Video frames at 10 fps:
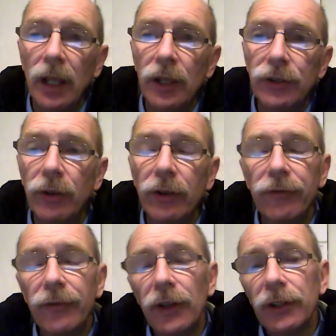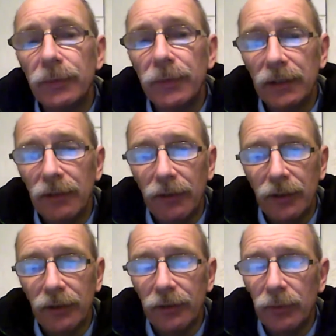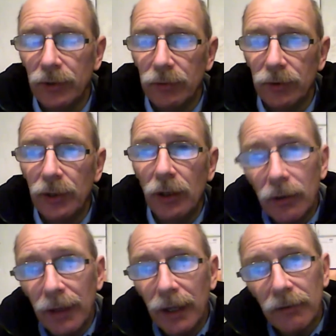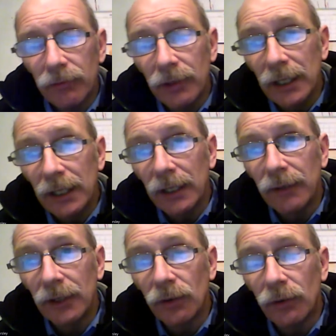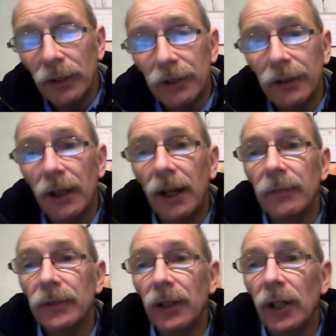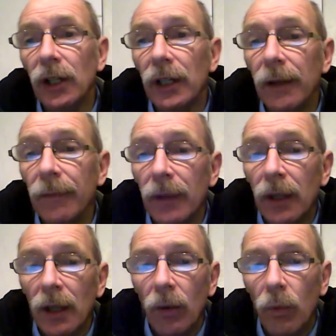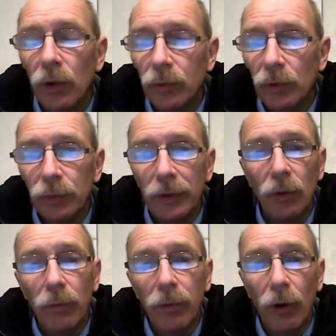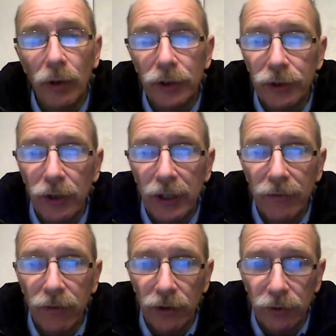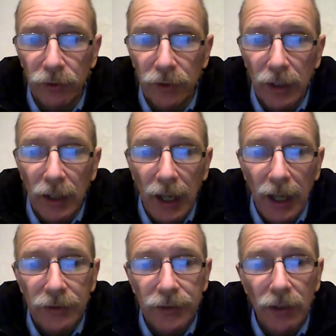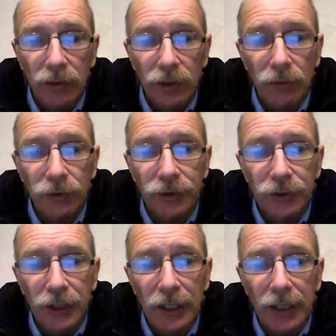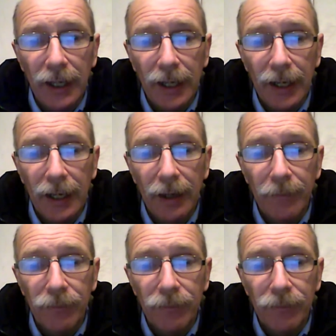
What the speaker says: So the first piece of evidence, which was known about really in the Victorian times and earlier, was what we call polystrate fossils. And so you'll see here,